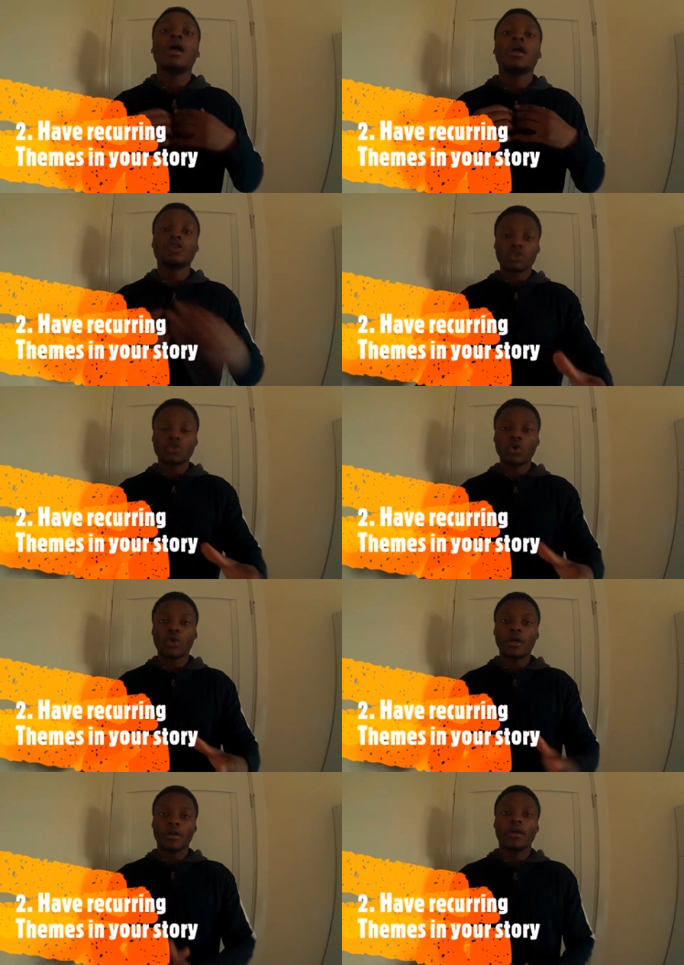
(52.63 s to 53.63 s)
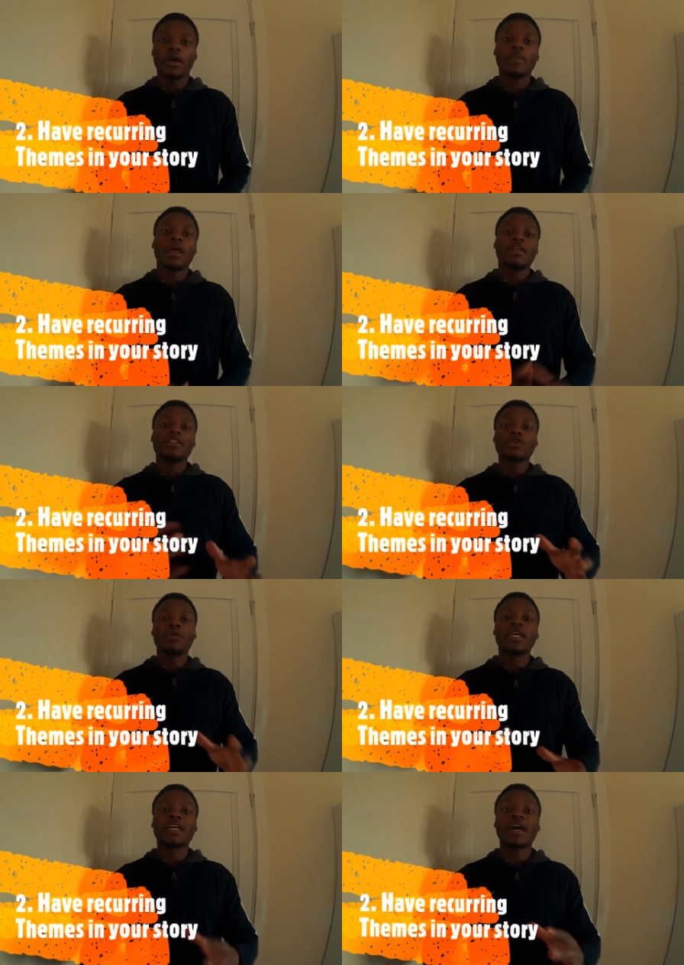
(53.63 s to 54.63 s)
in your story, right? This
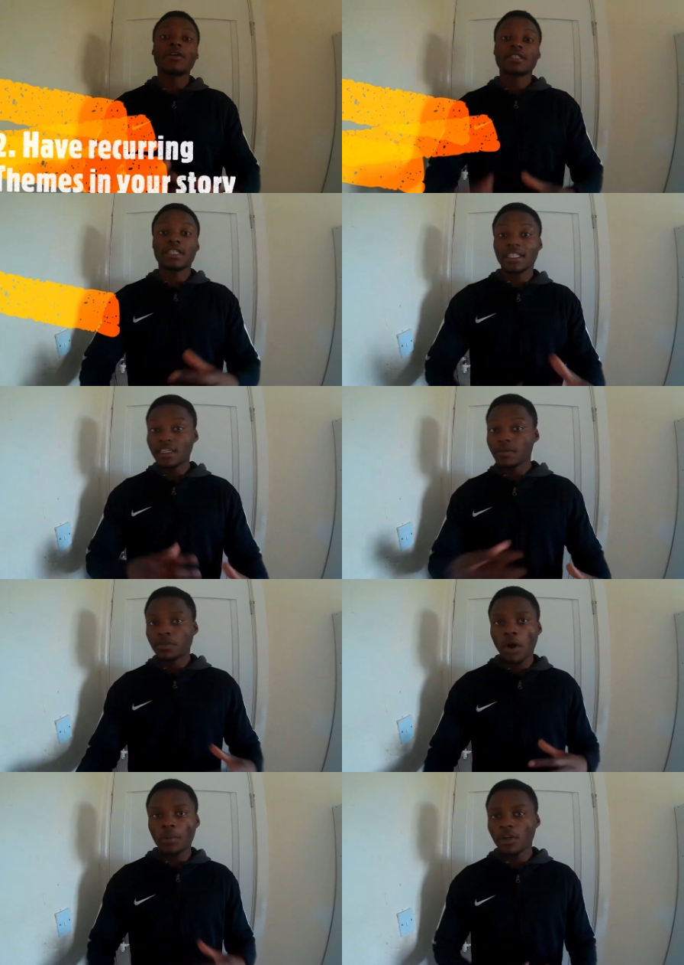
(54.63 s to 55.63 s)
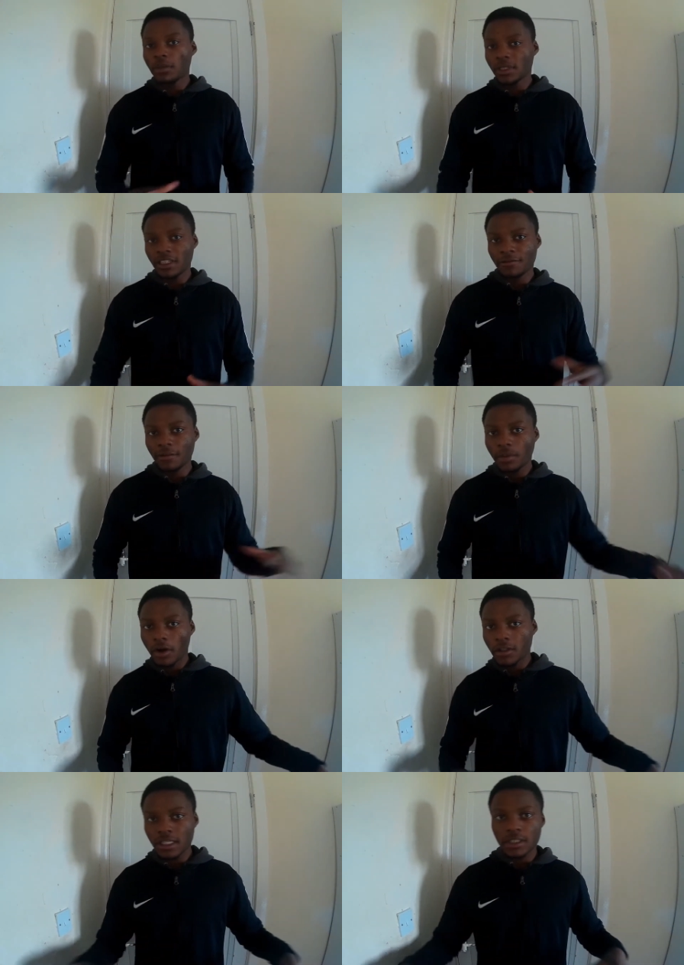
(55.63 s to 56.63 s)
could be a character that keeps popping up at different
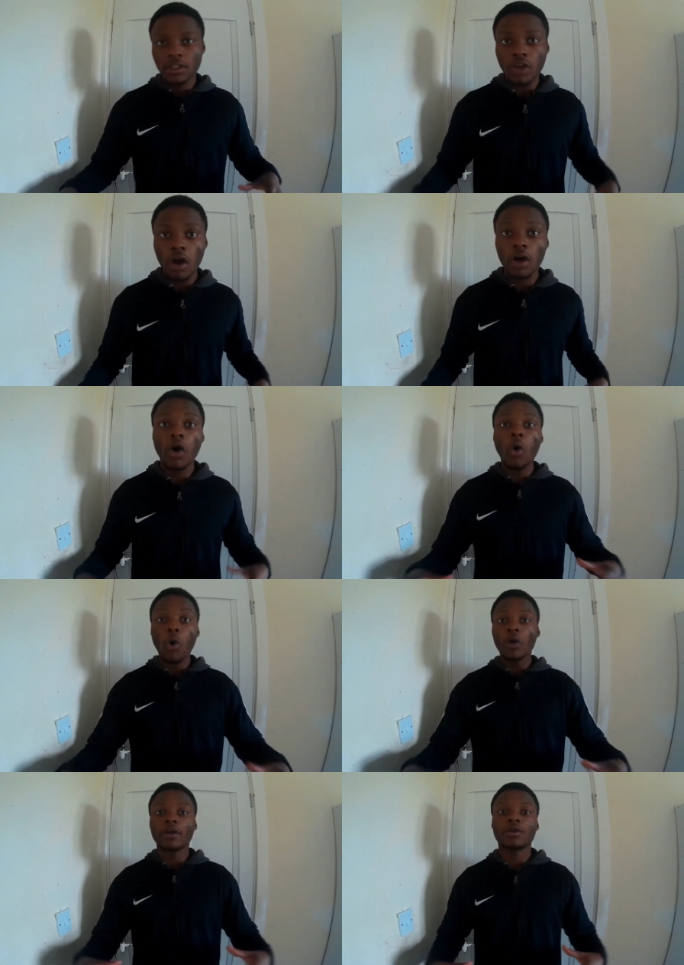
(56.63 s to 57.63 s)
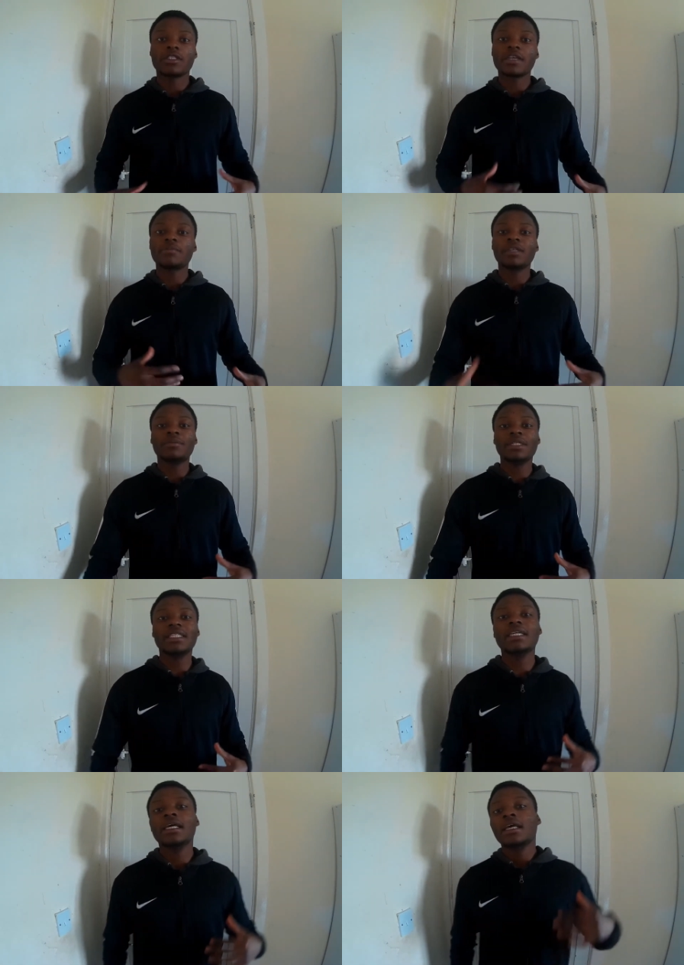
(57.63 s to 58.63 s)
parts of the song or it could simply
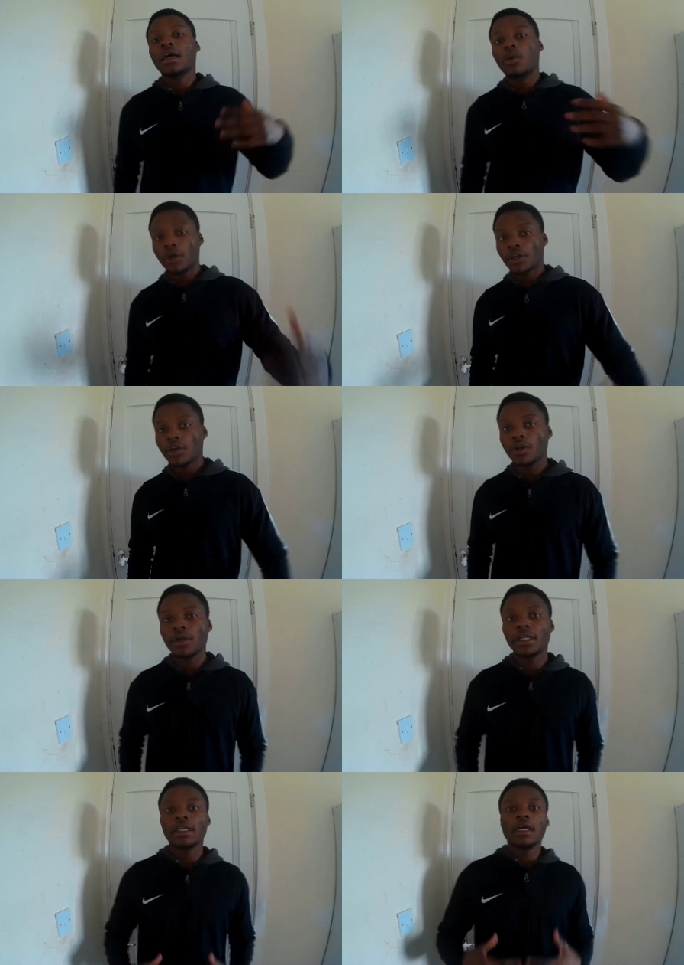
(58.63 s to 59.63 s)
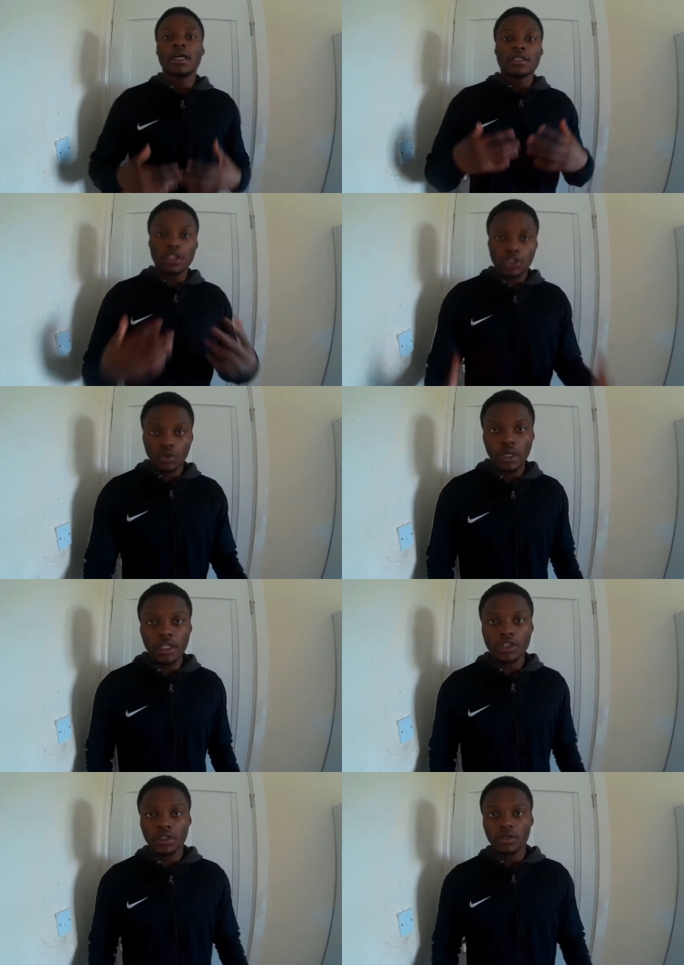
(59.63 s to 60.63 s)
be a recurring
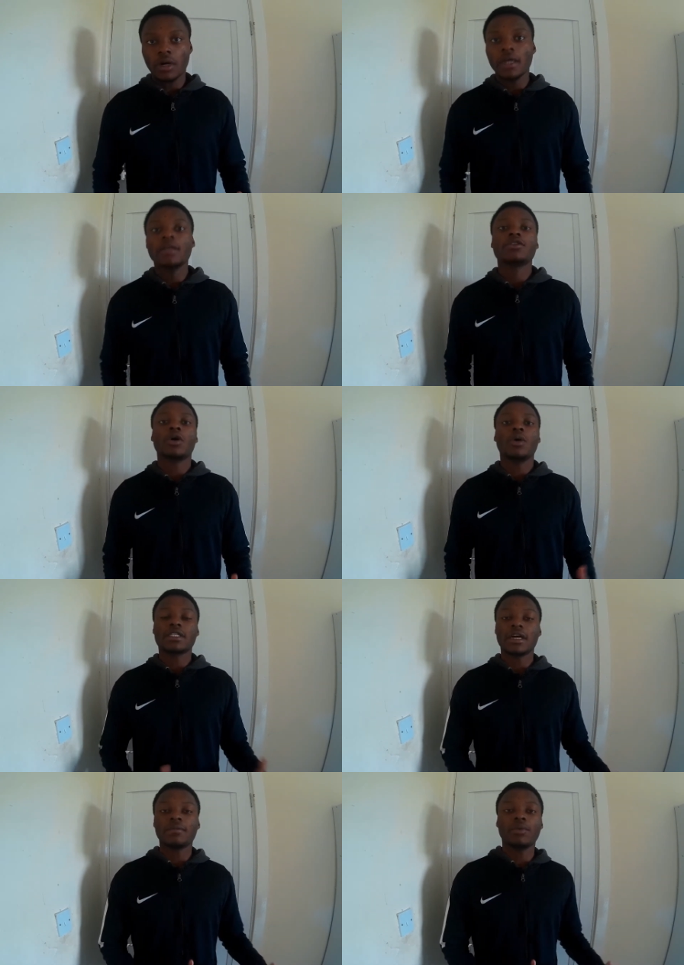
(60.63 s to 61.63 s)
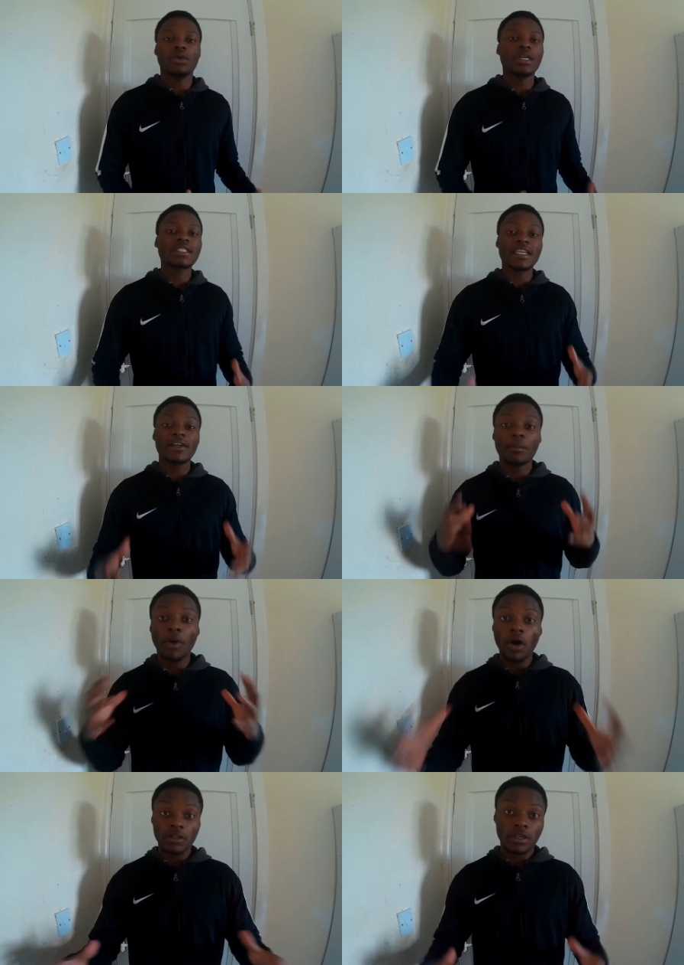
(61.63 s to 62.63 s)
situation, right? So example, let's say your
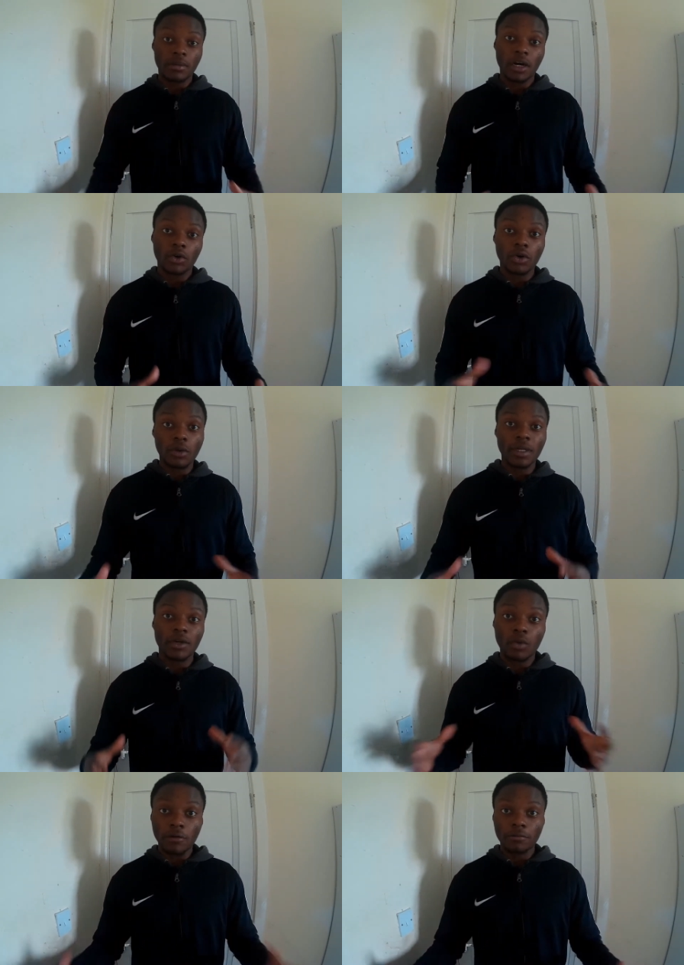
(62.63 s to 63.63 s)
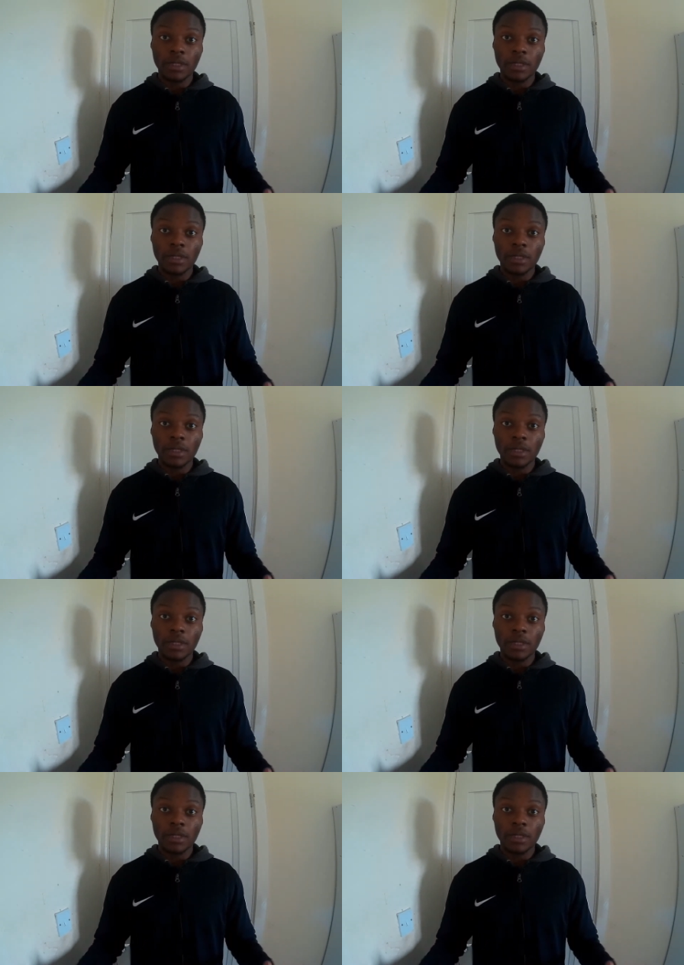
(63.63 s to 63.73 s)
bars are about growing up in a rough